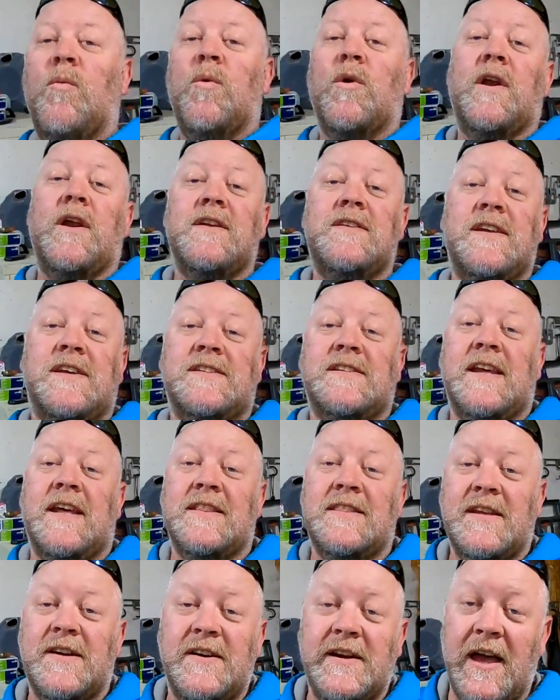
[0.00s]
We're gonna test
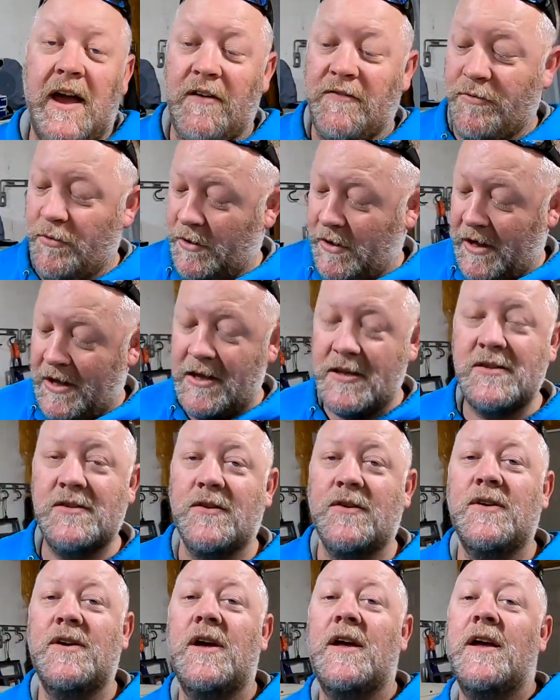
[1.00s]
that theory out for you,
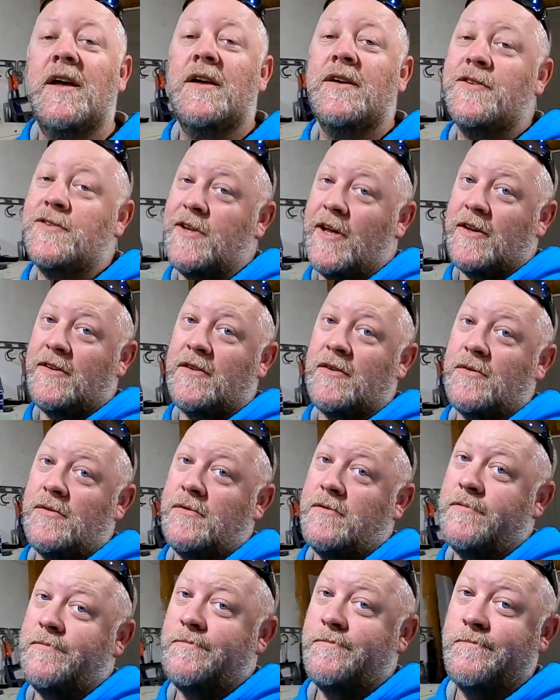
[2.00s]
so stay
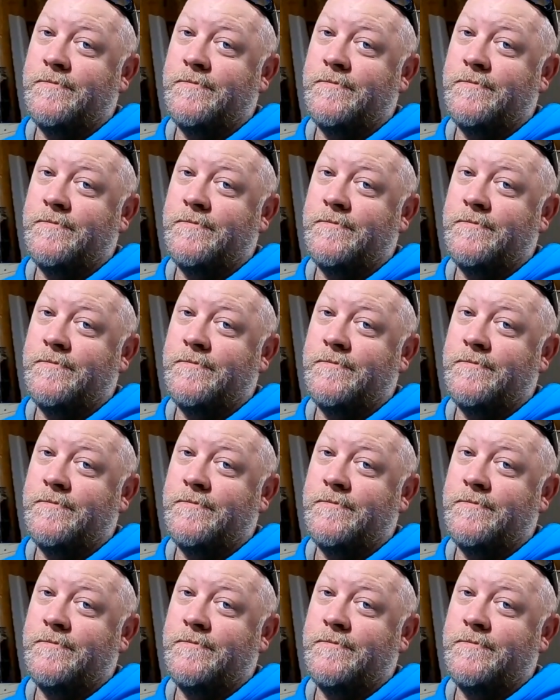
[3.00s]
tuned.